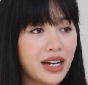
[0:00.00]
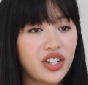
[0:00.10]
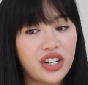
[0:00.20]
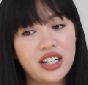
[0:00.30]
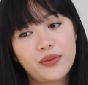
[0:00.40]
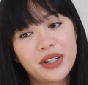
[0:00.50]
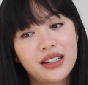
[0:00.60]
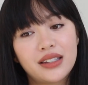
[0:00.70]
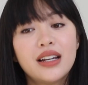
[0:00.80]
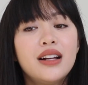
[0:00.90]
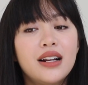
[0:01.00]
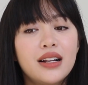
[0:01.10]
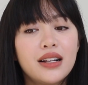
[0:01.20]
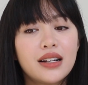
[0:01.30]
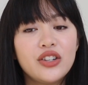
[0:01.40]
I changed because
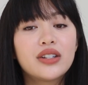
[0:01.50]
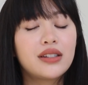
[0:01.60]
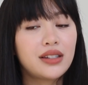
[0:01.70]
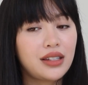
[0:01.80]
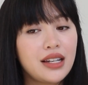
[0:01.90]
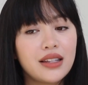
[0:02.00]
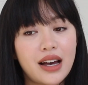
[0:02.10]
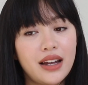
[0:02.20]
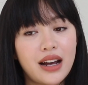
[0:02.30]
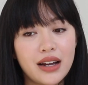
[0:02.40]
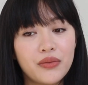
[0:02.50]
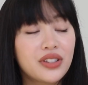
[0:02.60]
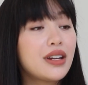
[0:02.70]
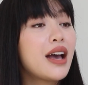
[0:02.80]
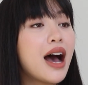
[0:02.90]
you could see that I
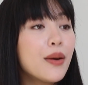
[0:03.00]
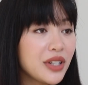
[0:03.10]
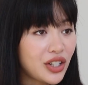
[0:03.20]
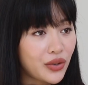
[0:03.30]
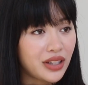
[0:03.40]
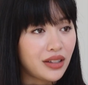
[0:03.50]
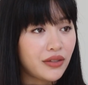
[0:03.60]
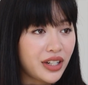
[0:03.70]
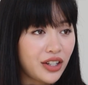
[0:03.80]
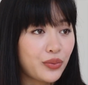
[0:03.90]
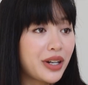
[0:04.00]
wasn't happy doing these videos,